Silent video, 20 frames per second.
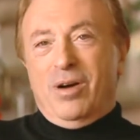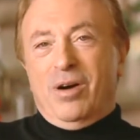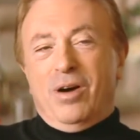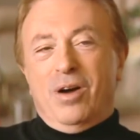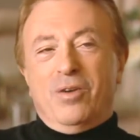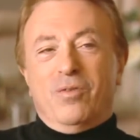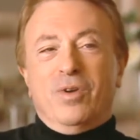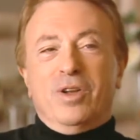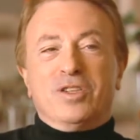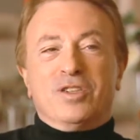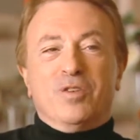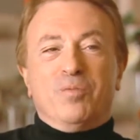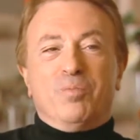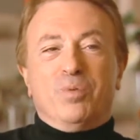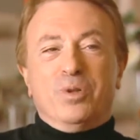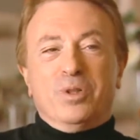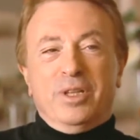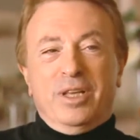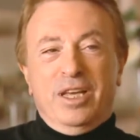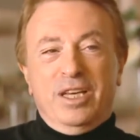hundreds of
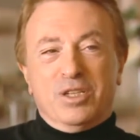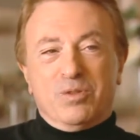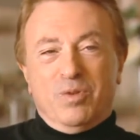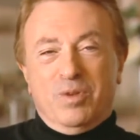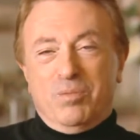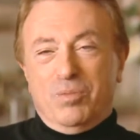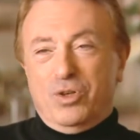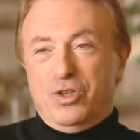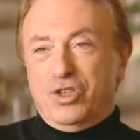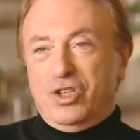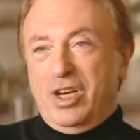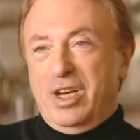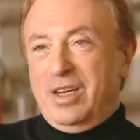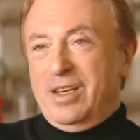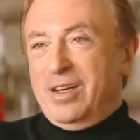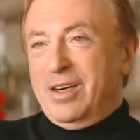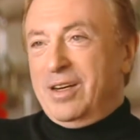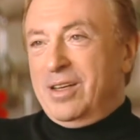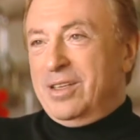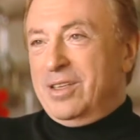police with
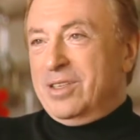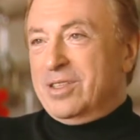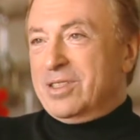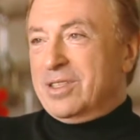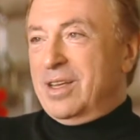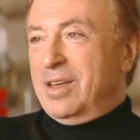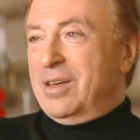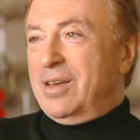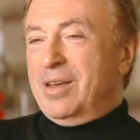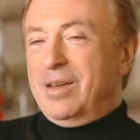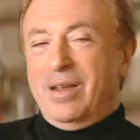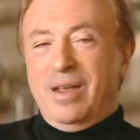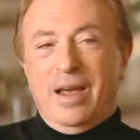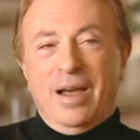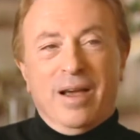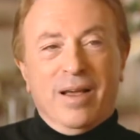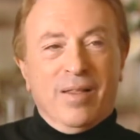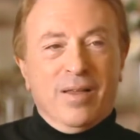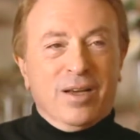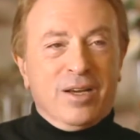machine guns and
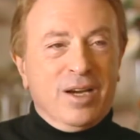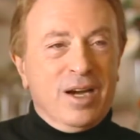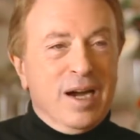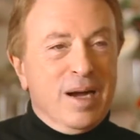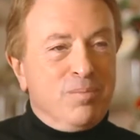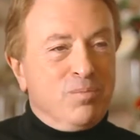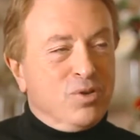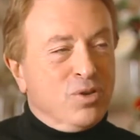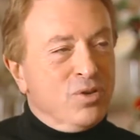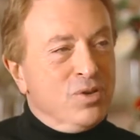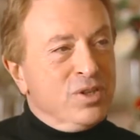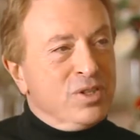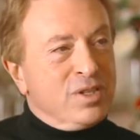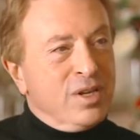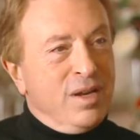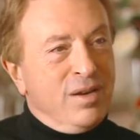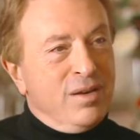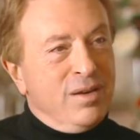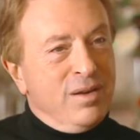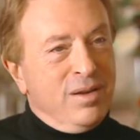
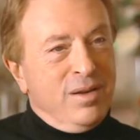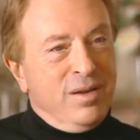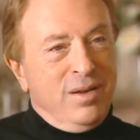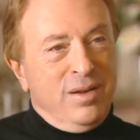helicopters and